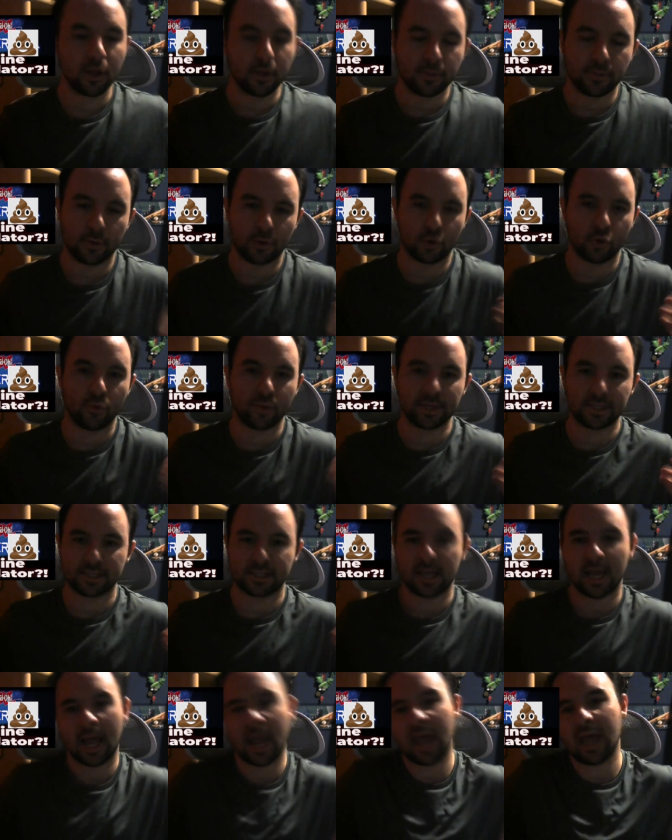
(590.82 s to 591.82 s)
They're going to
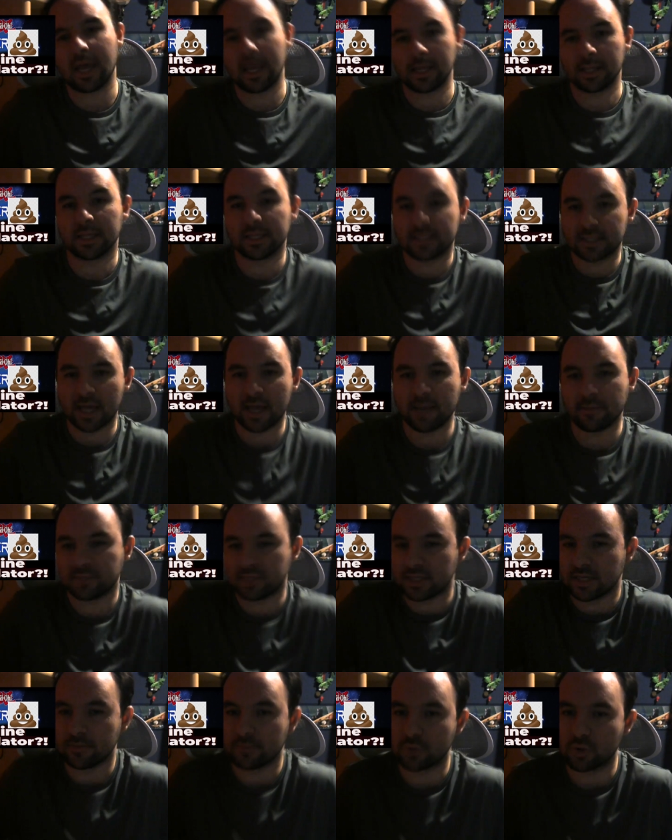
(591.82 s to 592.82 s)
say, hey, this game
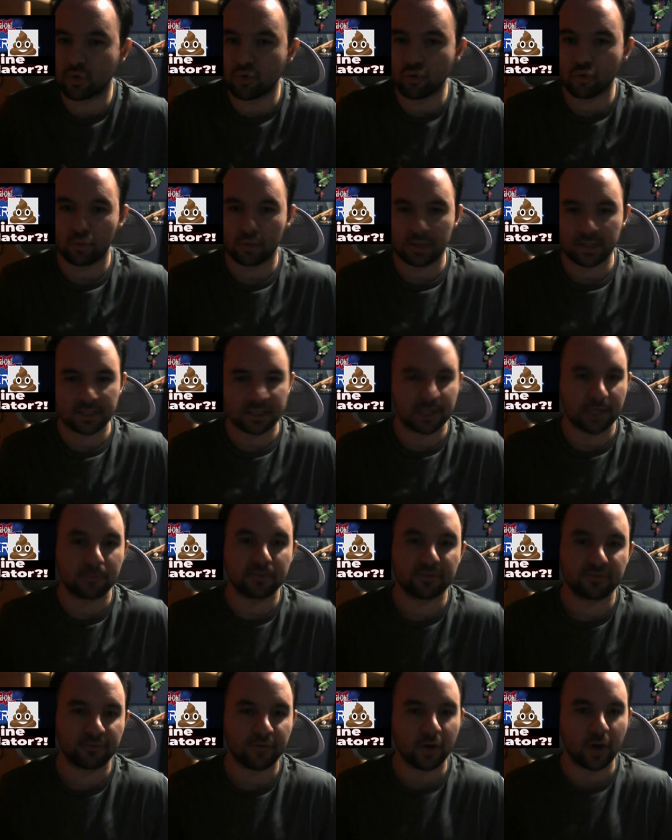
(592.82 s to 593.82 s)
seems cool. It
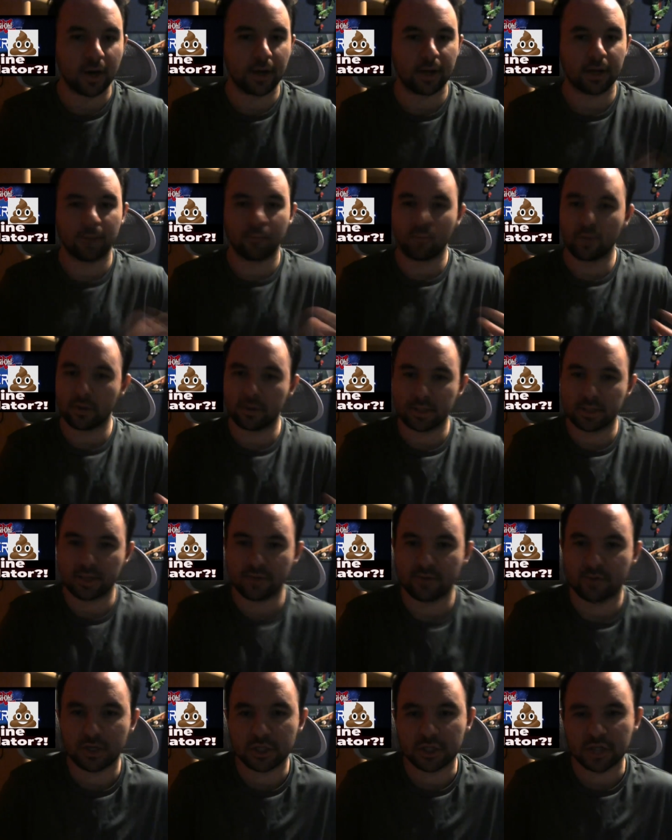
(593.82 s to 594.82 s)
seems fun. I'm willing to
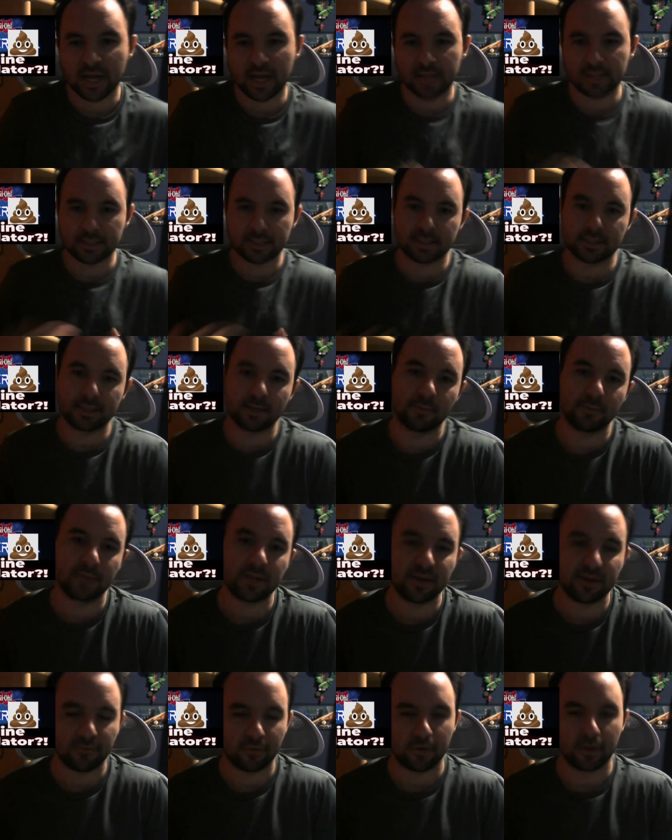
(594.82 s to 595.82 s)
give it a chance. It's something
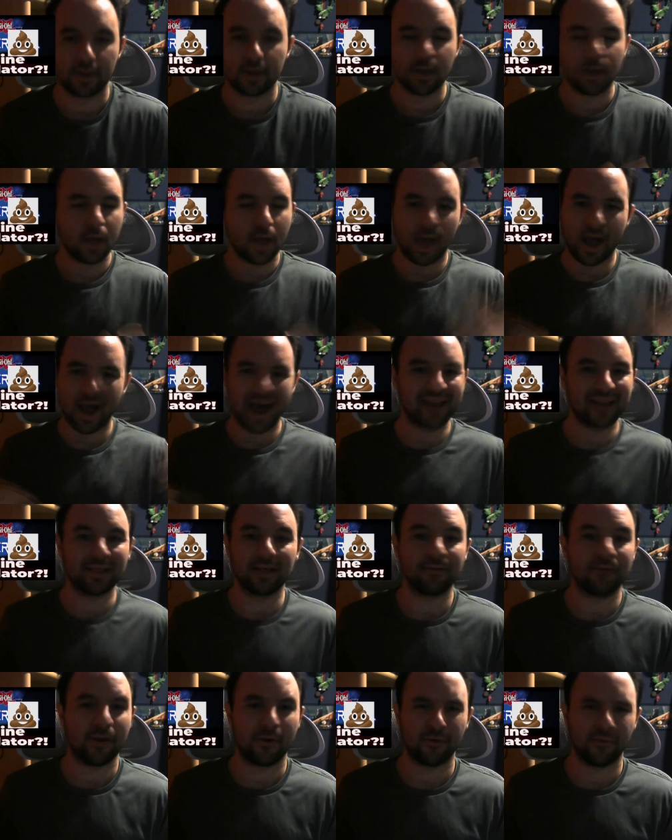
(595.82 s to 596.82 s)
different. I
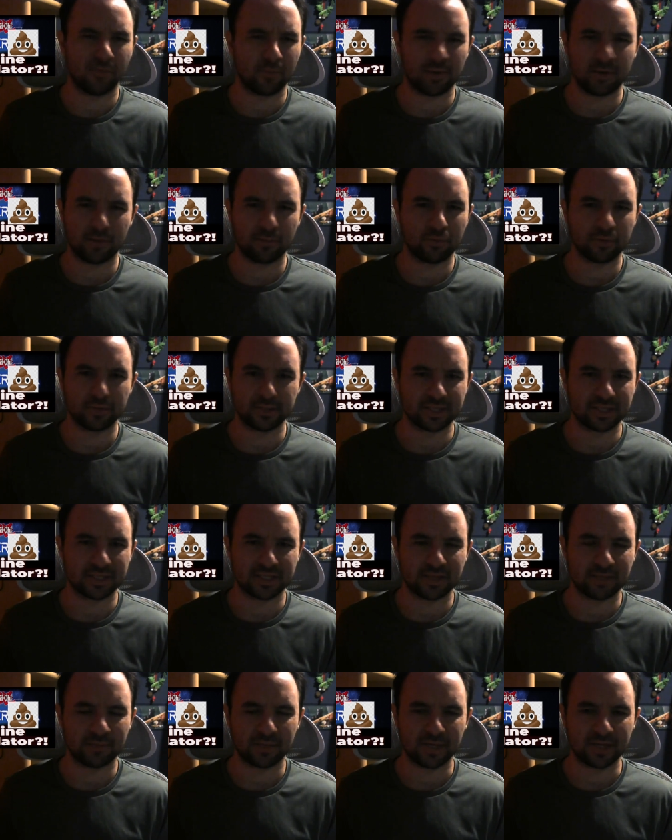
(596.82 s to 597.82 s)
love how everybody pulls the
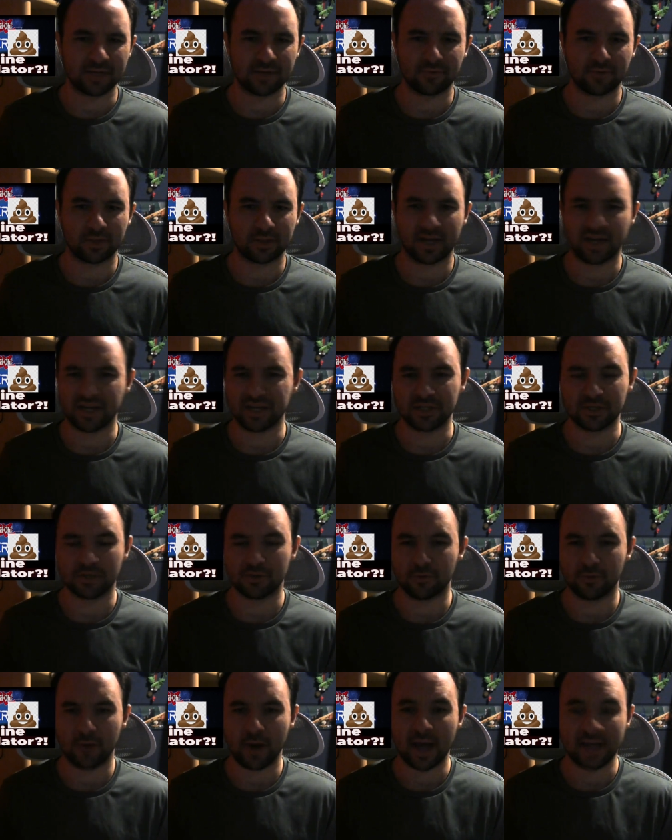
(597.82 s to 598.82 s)
something different line
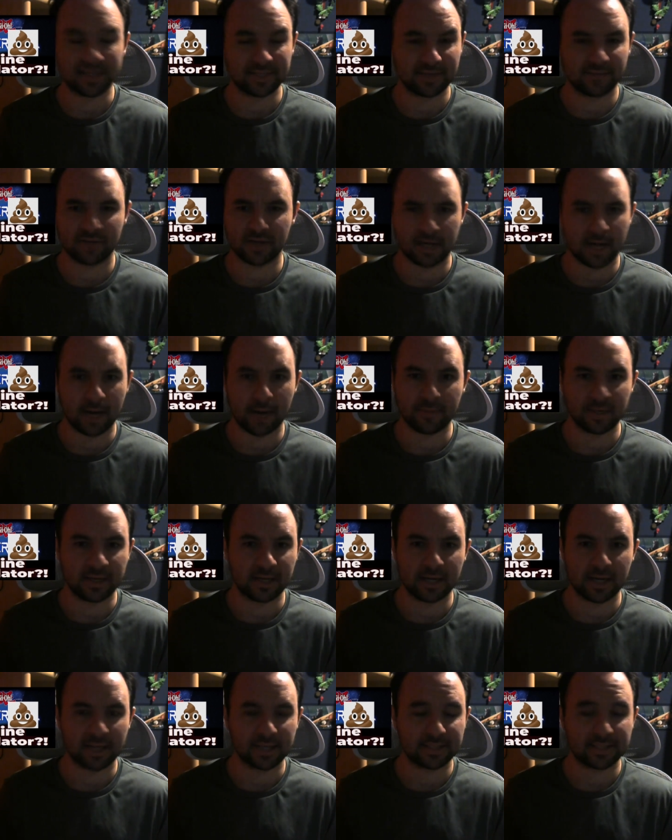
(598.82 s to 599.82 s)
too, as if Konami
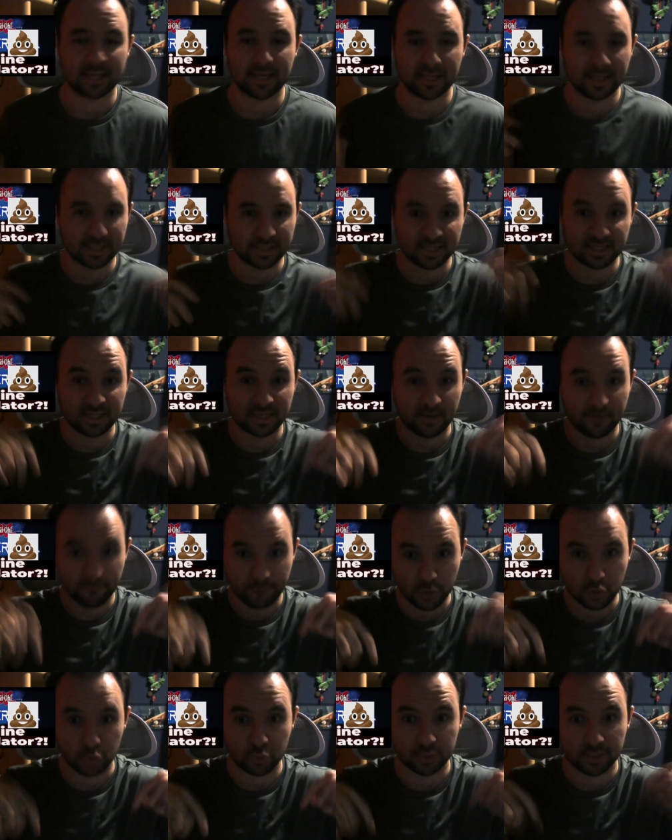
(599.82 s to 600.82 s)
did not say this is an
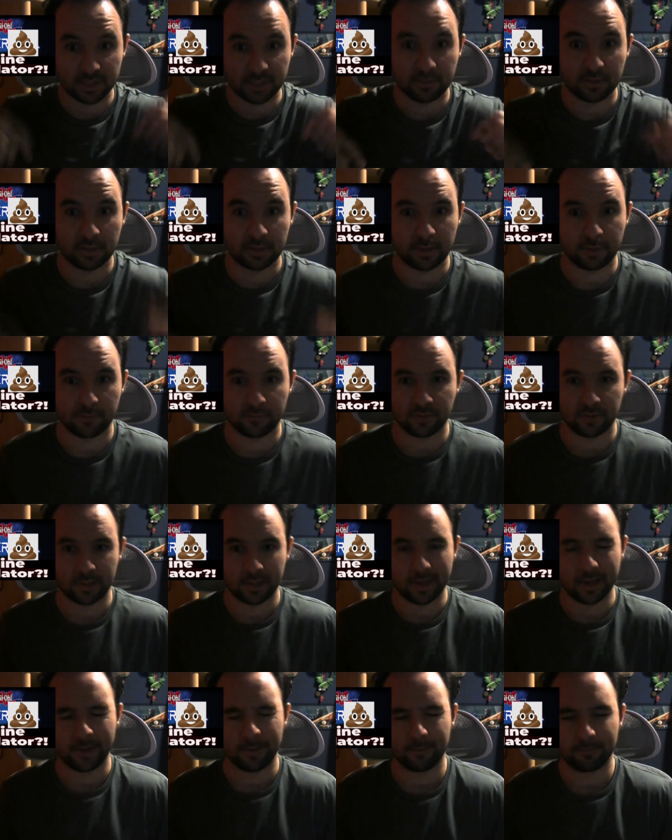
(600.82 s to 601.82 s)
official simulator for the
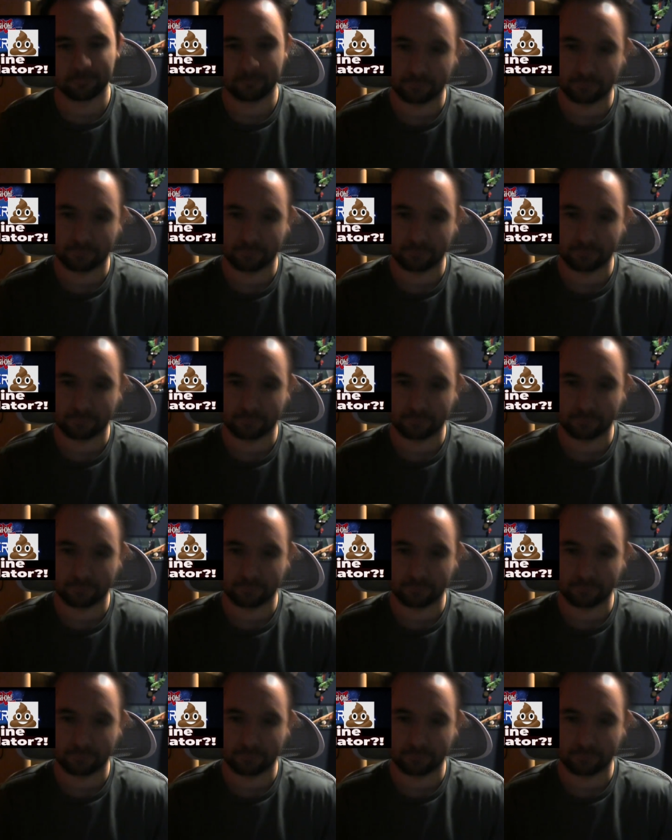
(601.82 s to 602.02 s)
game.